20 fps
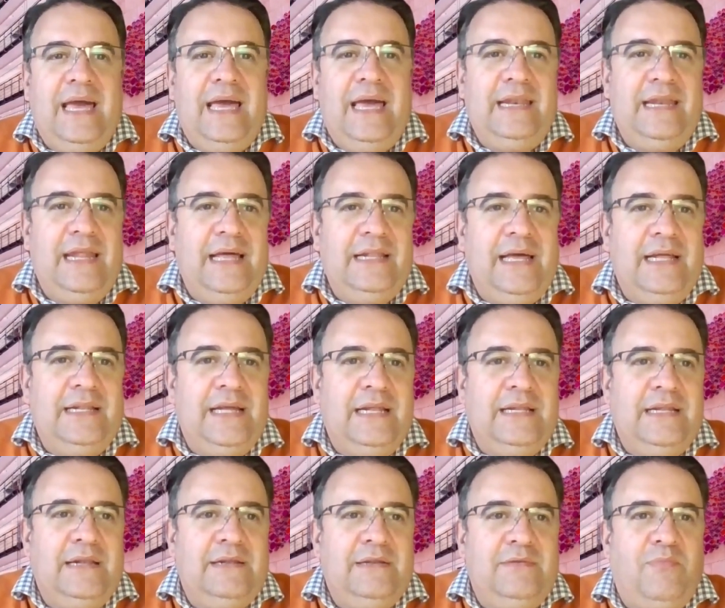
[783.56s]
and, and, and,
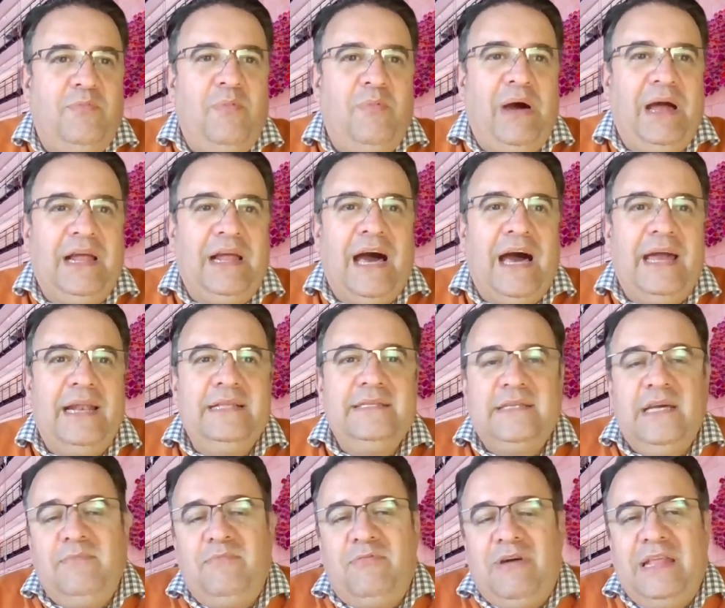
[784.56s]
and provide
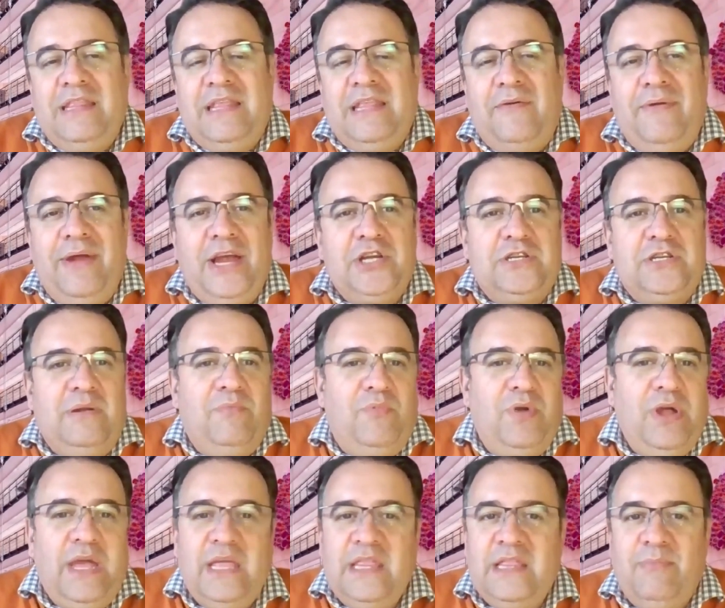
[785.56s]
guidance and provide direction,
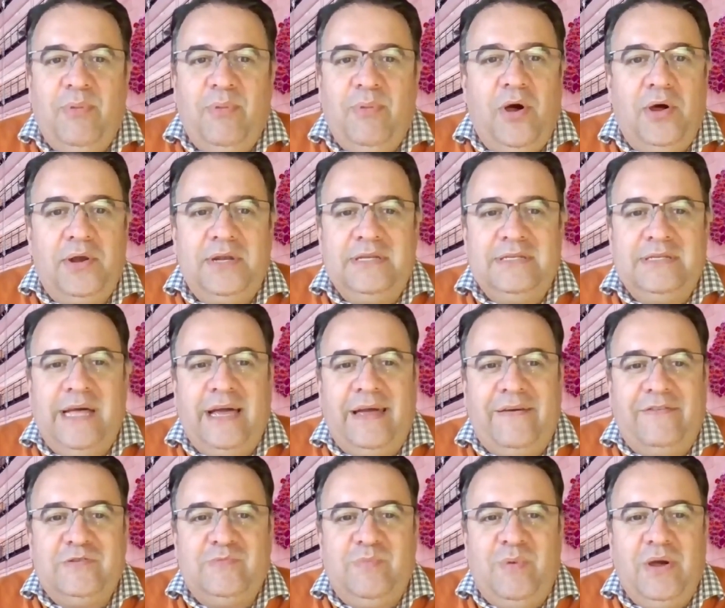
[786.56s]
bringing the partners
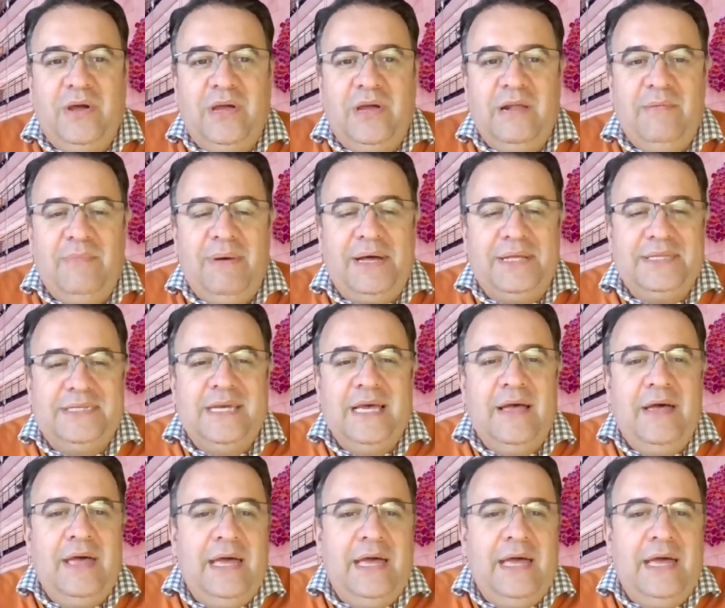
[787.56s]
like I've spoken about